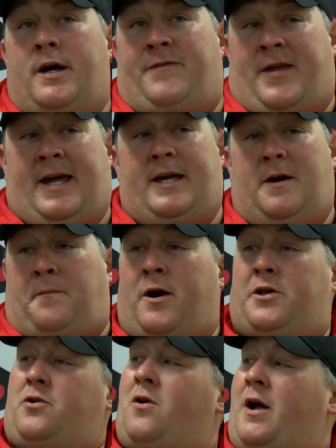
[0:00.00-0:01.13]
If they can get
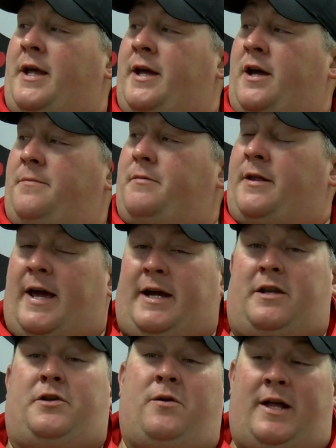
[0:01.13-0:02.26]
pressure on him and they
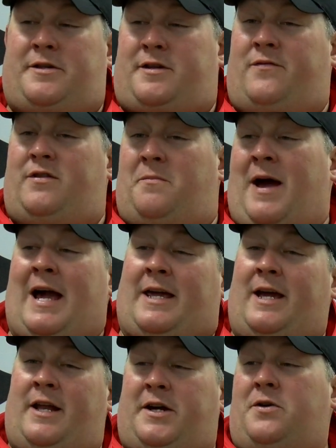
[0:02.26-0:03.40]
can do all that stuff in the back
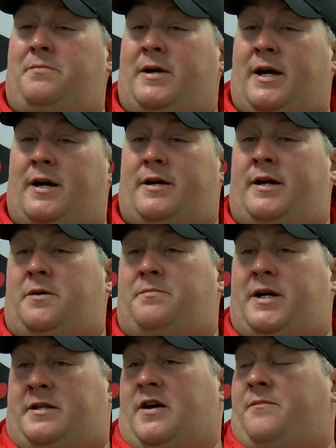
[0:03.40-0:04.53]
end, it could be
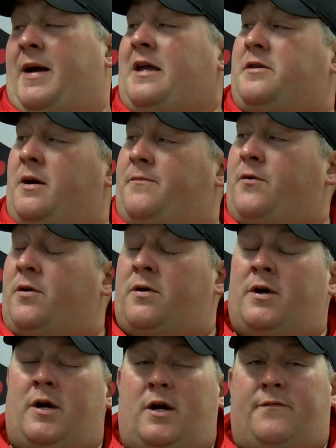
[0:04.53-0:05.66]
a tough matchup for
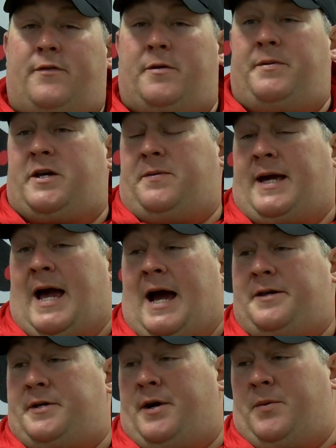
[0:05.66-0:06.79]
the Bixby
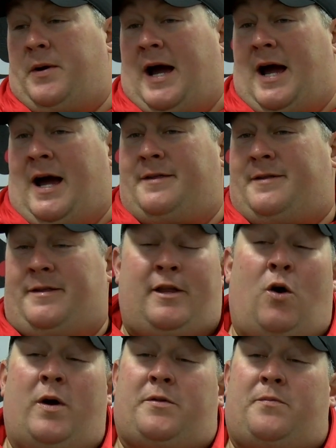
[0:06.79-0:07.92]
guys.
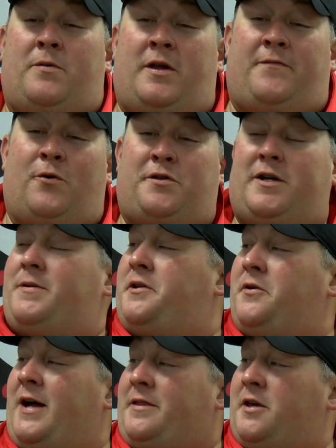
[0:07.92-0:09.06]
No one's really forced them to
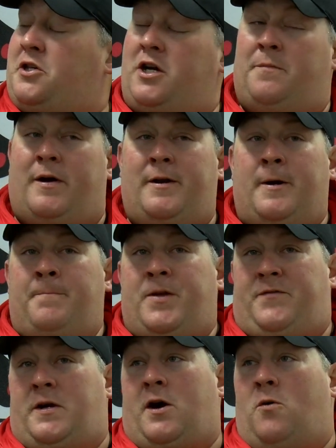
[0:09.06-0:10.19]
do that this year. But
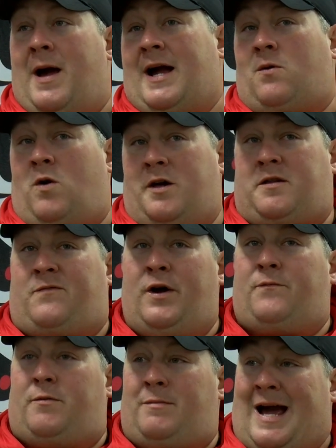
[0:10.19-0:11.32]
if you go back and watch the
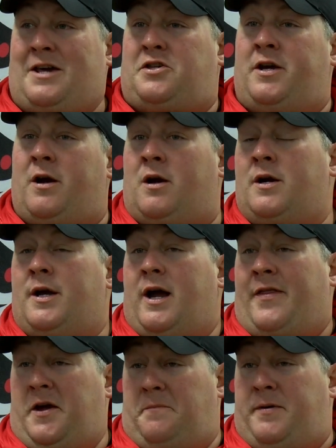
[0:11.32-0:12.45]
film from last year,
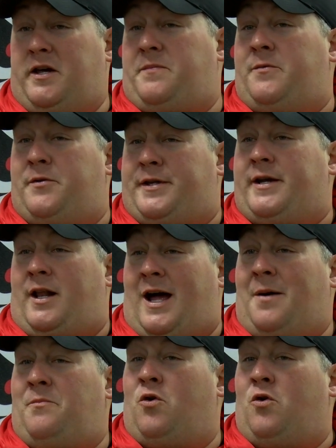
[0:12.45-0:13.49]
I think Bixby was in a lot